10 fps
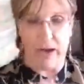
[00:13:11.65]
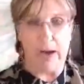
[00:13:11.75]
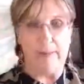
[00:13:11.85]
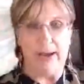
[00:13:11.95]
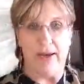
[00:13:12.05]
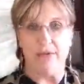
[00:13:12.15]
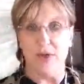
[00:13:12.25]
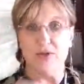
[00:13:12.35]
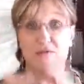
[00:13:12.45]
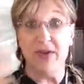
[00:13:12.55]
about
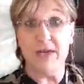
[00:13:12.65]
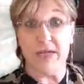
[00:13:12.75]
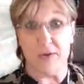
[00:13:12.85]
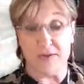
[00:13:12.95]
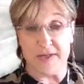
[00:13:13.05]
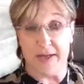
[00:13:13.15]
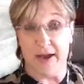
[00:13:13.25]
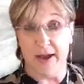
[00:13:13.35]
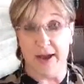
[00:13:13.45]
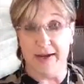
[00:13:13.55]
those videos that
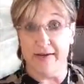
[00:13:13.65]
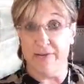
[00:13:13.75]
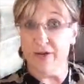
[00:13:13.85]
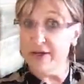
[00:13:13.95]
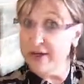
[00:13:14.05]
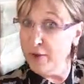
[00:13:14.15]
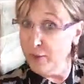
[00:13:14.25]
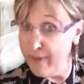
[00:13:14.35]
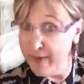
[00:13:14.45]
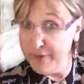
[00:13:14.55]
if you didn't hear
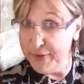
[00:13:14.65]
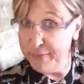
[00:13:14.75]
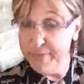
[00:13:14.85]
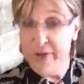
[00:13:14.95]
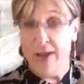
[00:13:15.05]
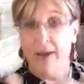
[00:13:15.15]
about them,